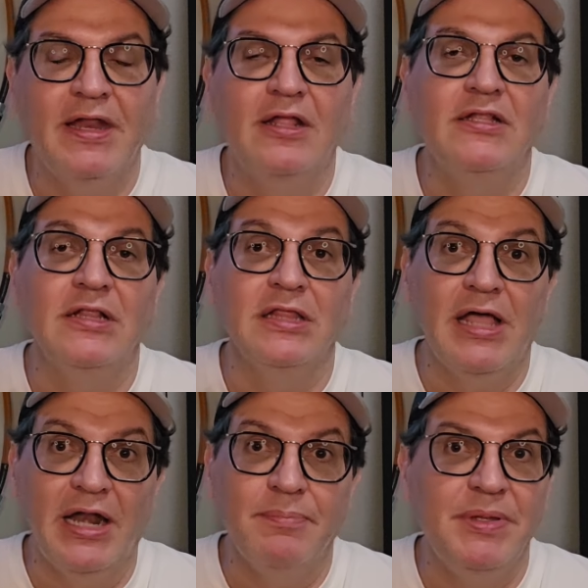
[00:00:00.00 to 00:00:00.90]
that a
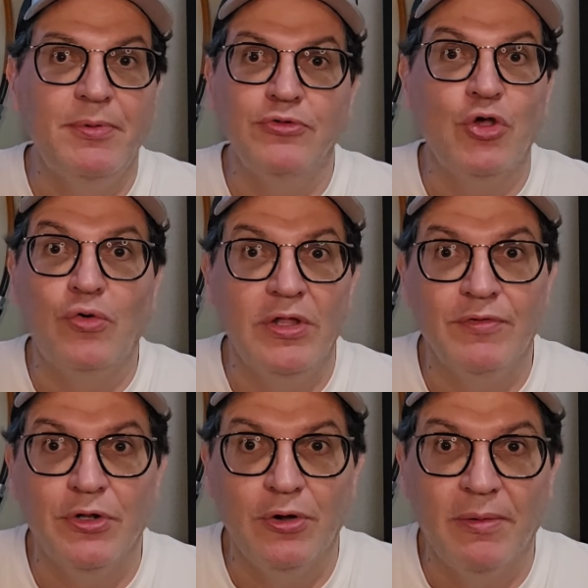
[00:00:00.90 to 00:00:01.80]
lot of people don't
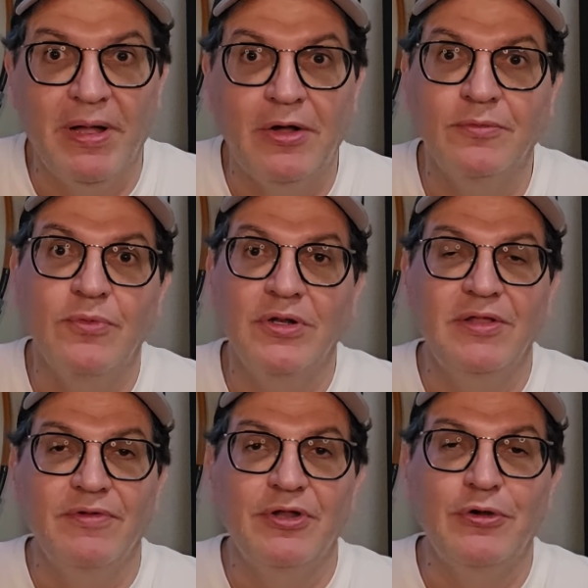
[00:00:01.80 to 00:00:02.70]
even know about, wouldn't
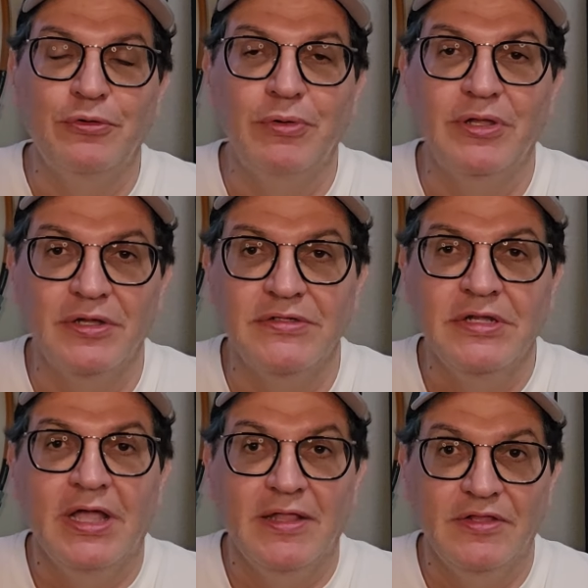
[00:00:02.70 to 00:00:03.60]
even know who he is.
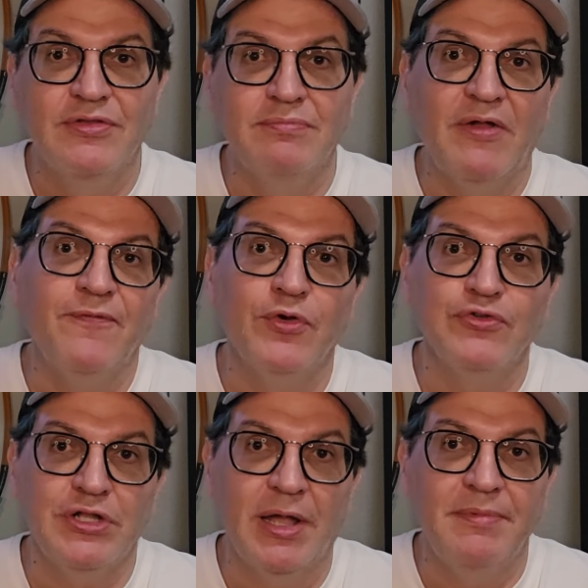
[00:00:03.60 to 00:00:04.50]
And this is my
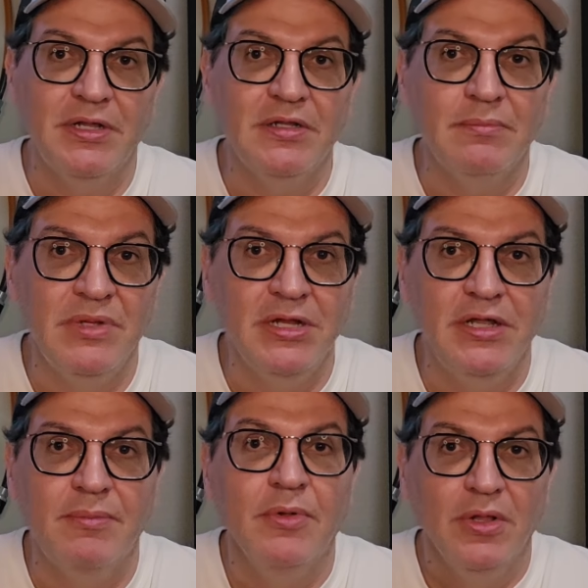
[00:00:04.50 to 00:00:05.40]
first time getting to meet
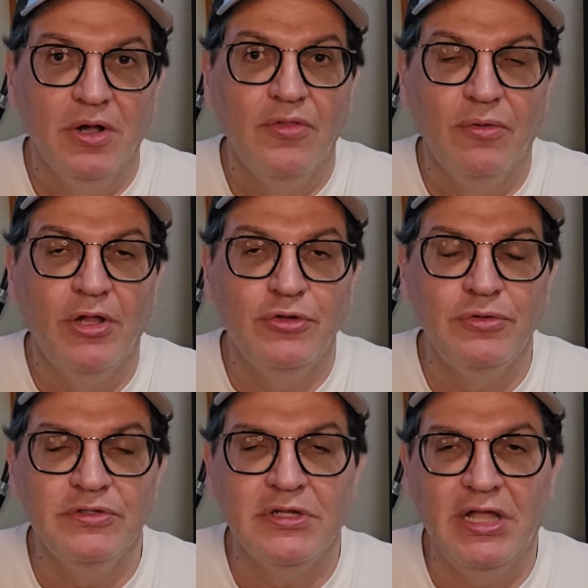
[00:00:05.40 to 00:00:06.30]
him, although I knew
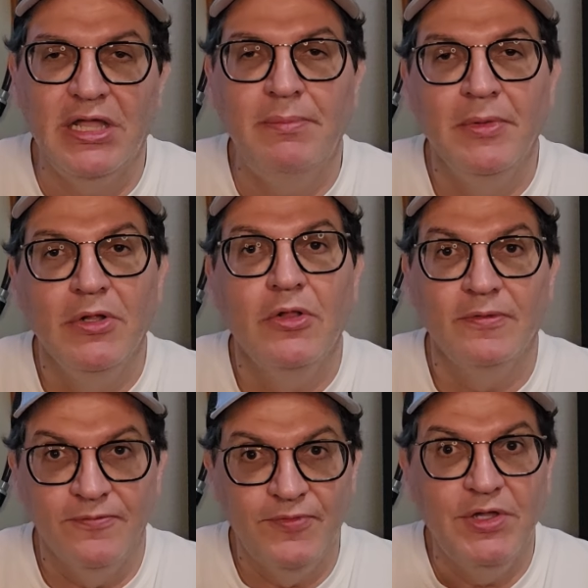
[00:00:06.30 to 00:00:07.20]
his name
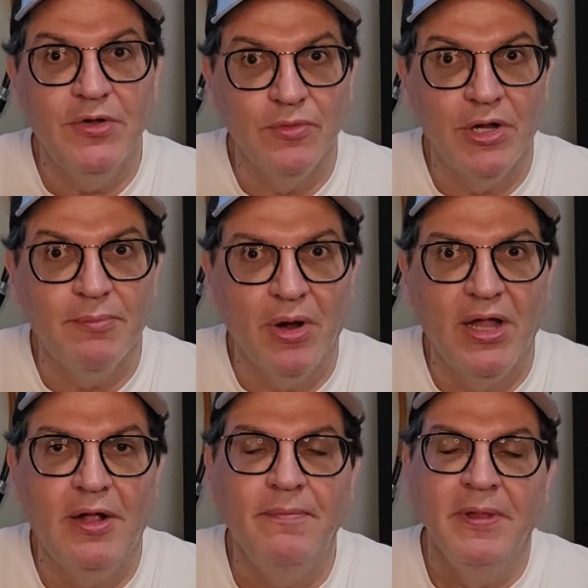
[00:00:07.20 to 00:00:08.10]
via Rick
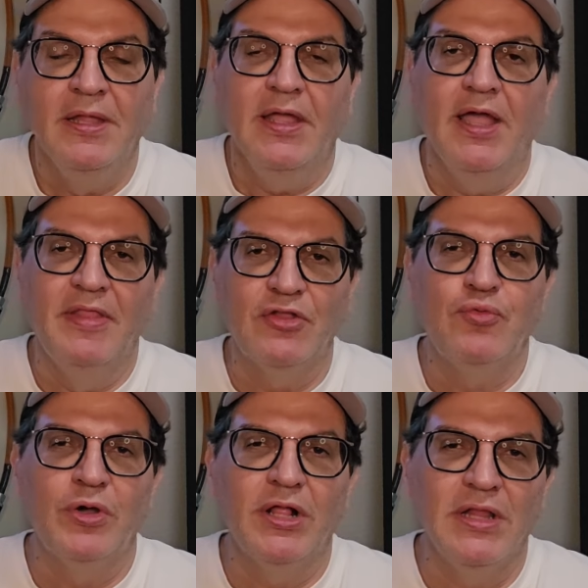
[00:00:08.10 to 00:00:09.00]
Brown. And that's
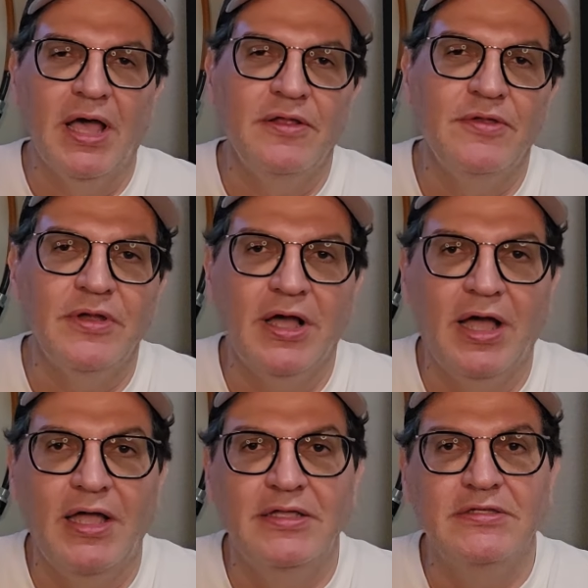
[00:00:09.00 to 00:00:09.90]
what a lot of you
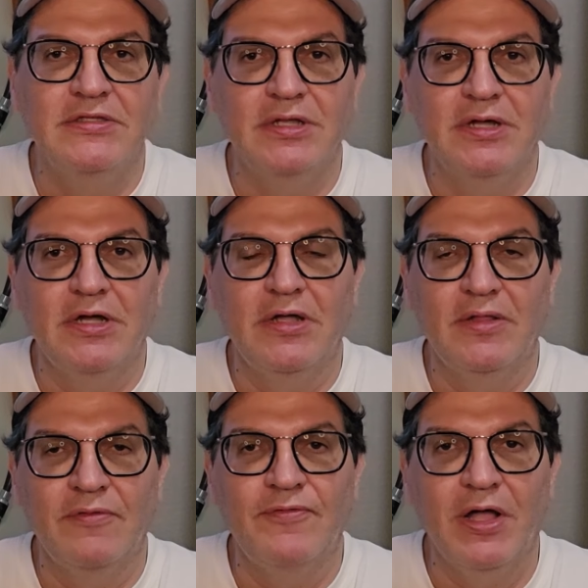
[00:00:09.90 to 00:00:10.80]
guys uh,
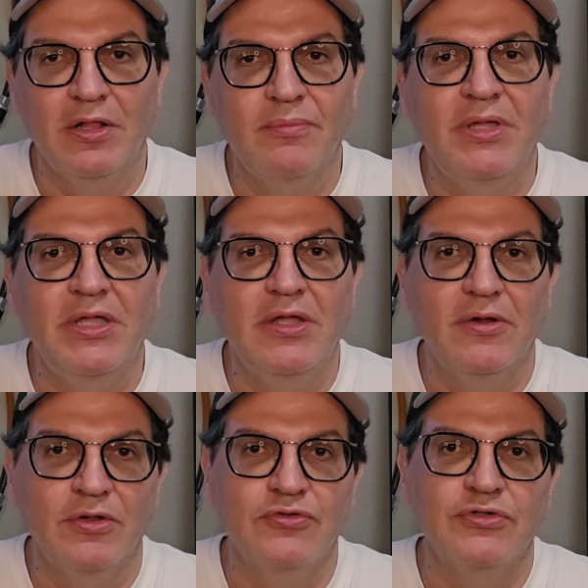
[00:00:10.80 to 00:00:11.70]
that follow me
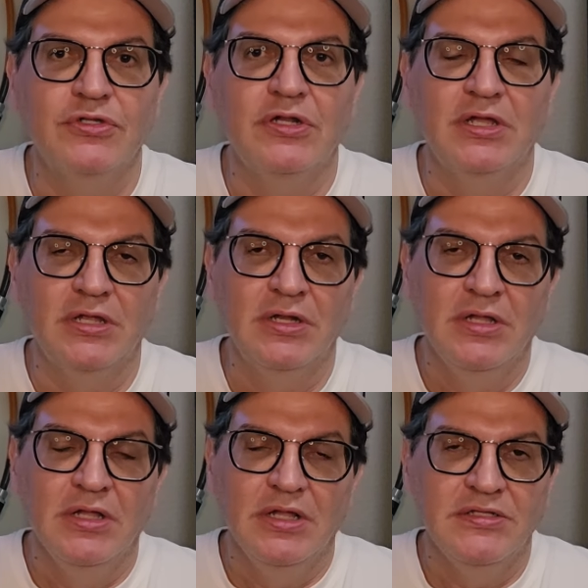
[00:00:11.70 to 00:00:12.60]
are interested in.
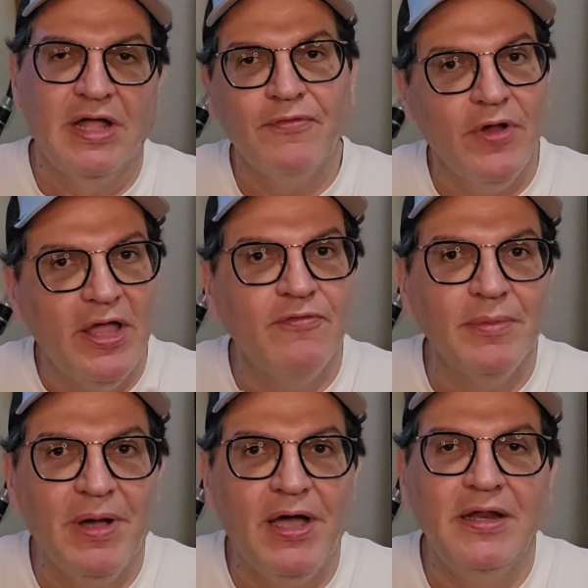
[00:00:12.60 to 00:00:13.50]
It's not for
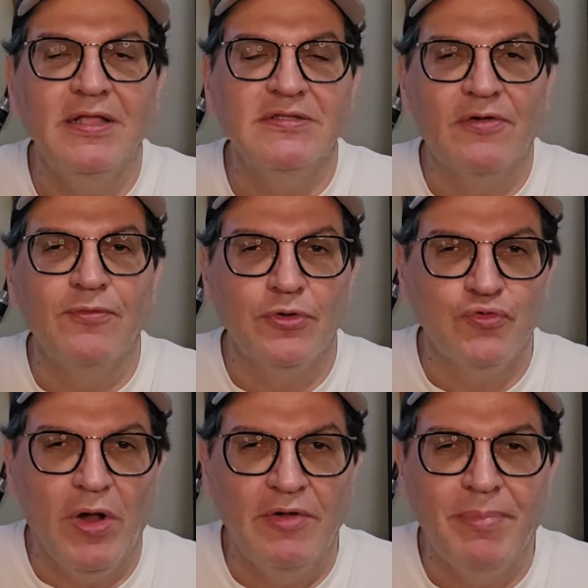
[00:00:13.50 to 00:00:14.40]
everybody, it's not for a
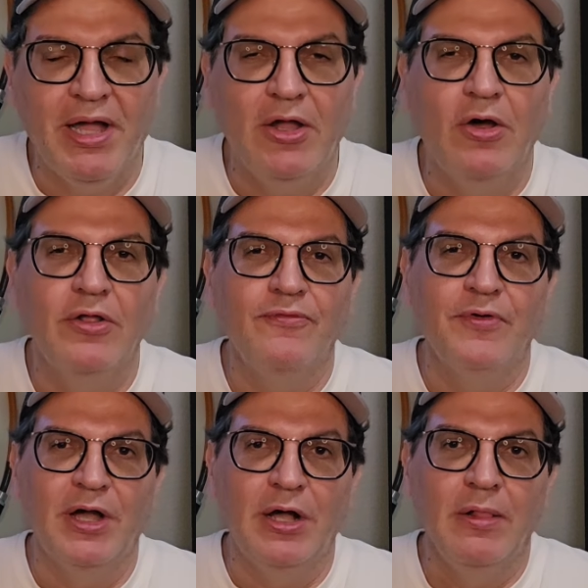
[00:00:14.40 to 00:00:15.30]
drive by
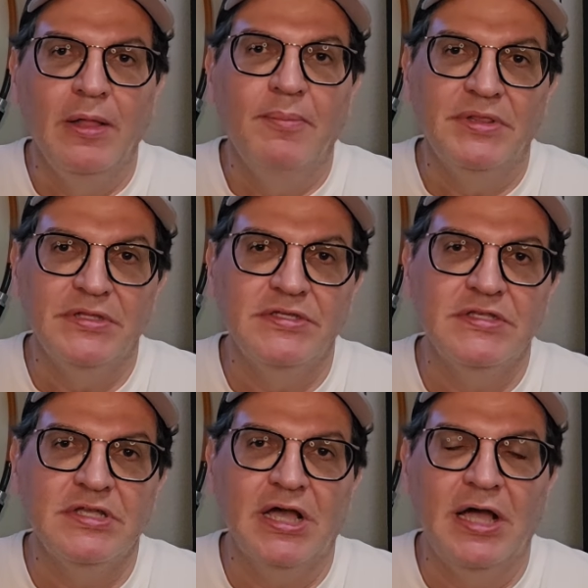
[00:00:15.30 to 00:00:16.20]
audiophile, but this
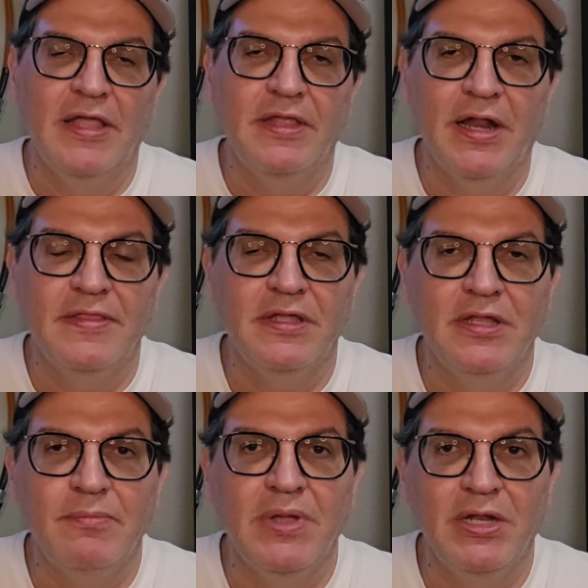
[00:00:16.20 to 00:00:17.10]
is a guy that I
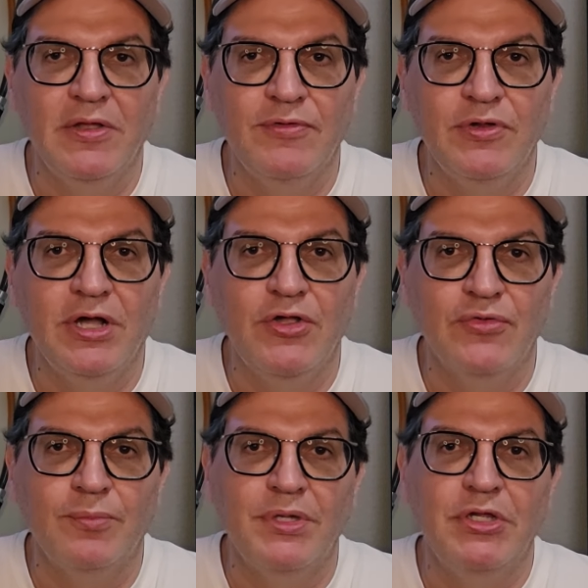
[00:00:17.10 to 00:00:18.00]
think many of you guys
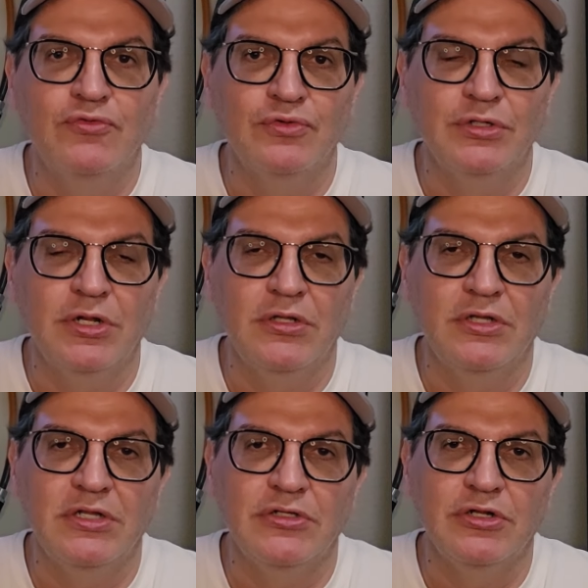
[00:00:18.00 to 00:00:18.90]
will be interested
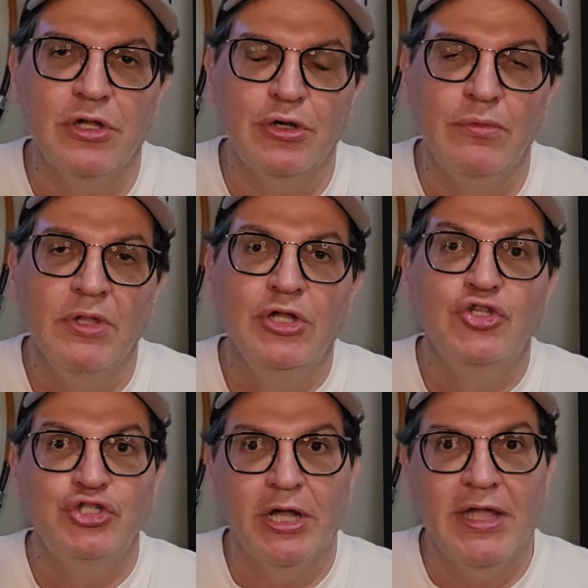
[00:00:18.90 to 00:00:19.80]
to get to know.
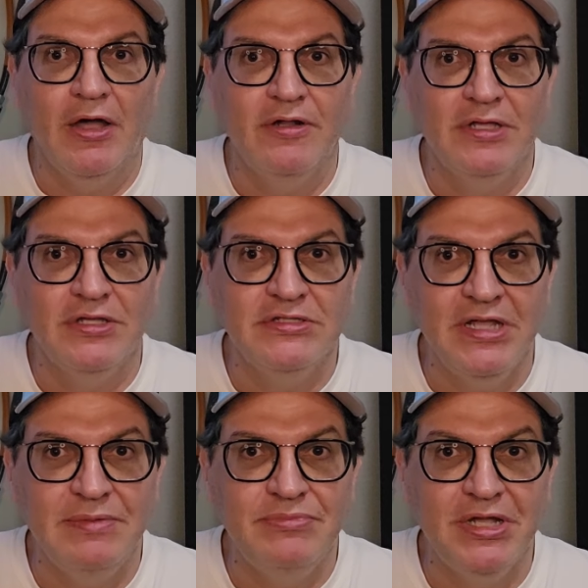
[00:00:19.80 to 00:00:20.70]
Check out his
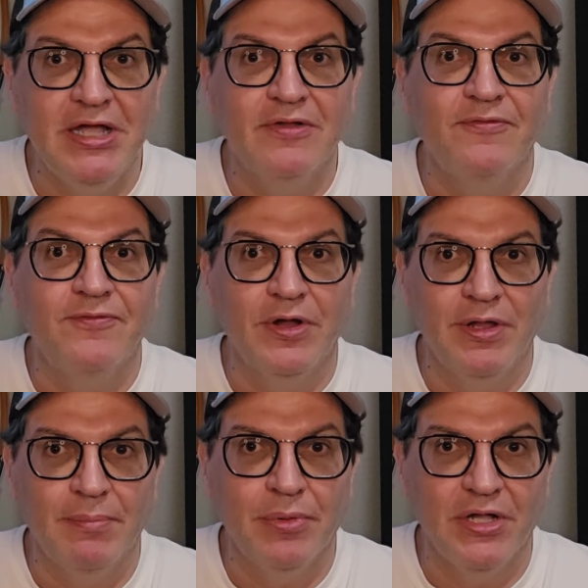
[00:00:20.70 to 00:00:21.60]
tape deck,
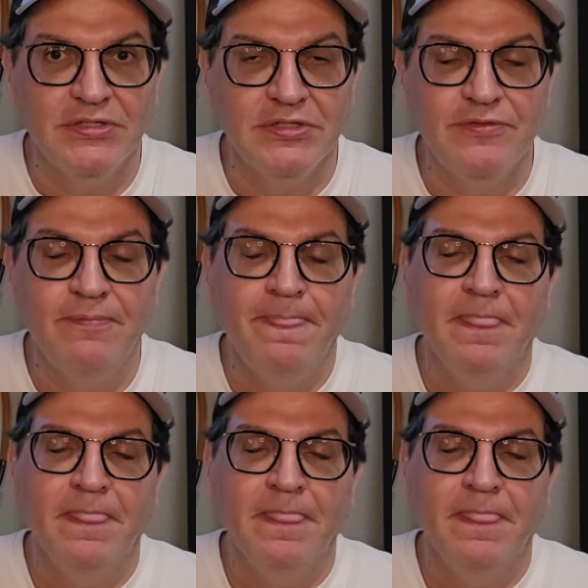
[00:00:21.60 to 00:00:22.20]
very impressive,